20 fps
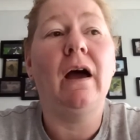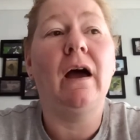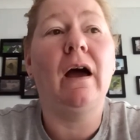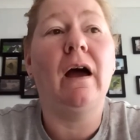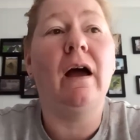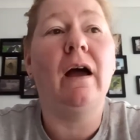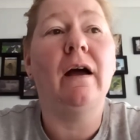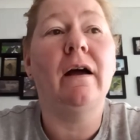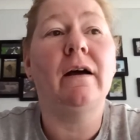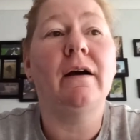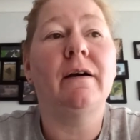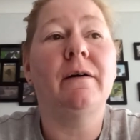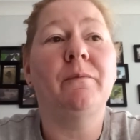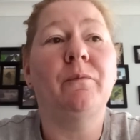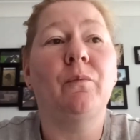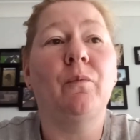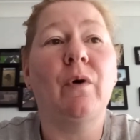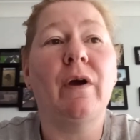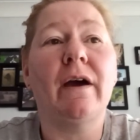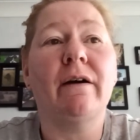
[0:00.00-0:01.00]

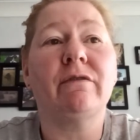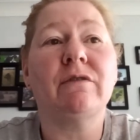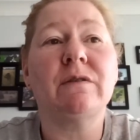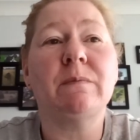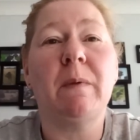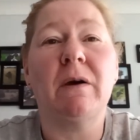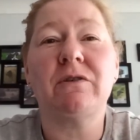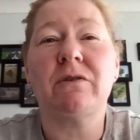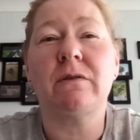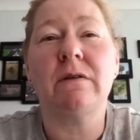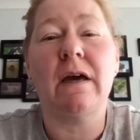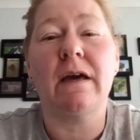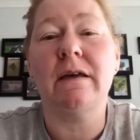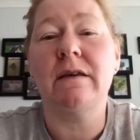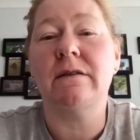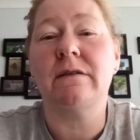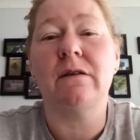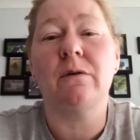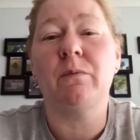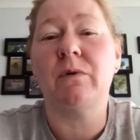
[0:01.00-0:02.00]
We have special
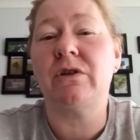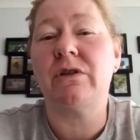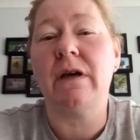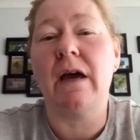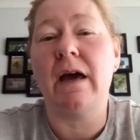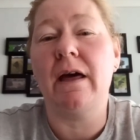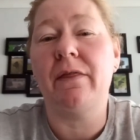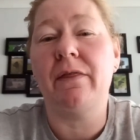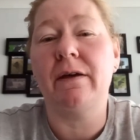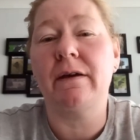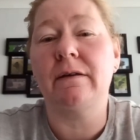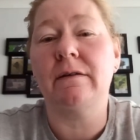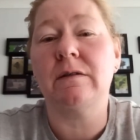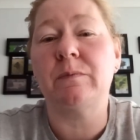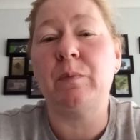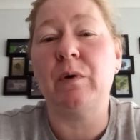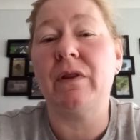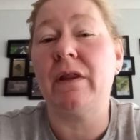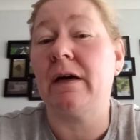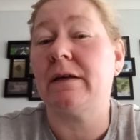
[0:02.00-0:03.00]
days that we share things,
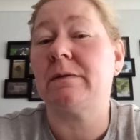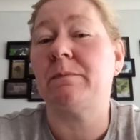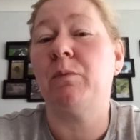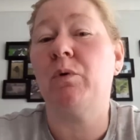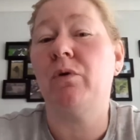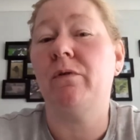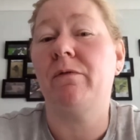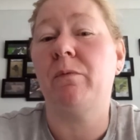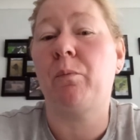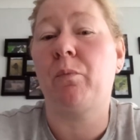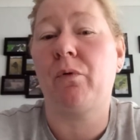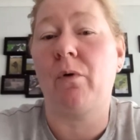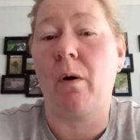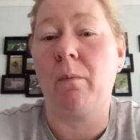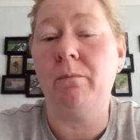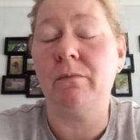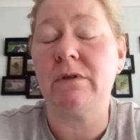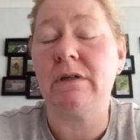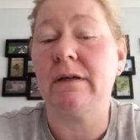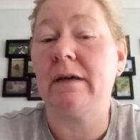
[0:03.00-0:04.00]
but that's more of a
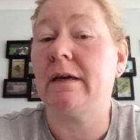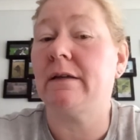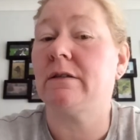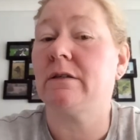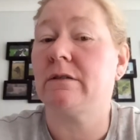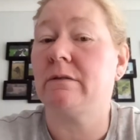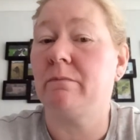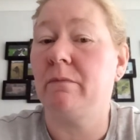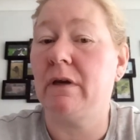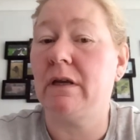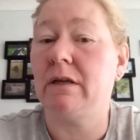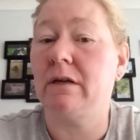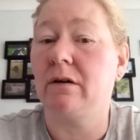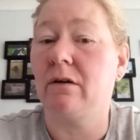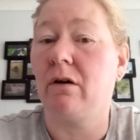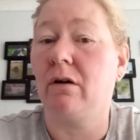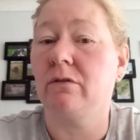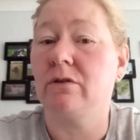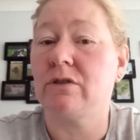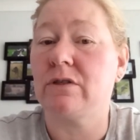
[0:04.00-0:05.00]
prompt. It doesn't mean you
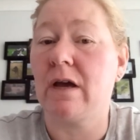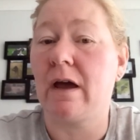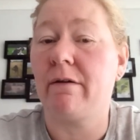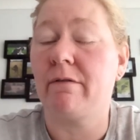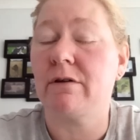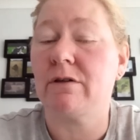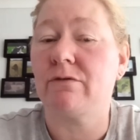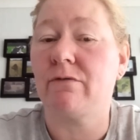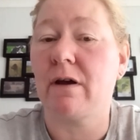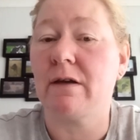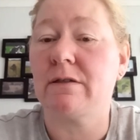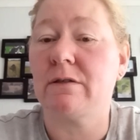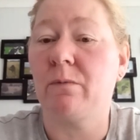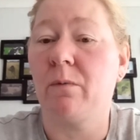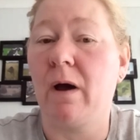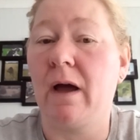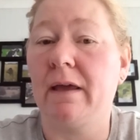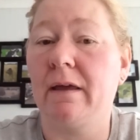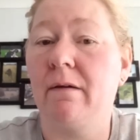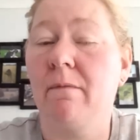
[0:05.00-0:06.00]
can't share it straight
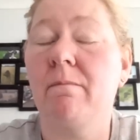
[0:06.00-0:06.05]
away.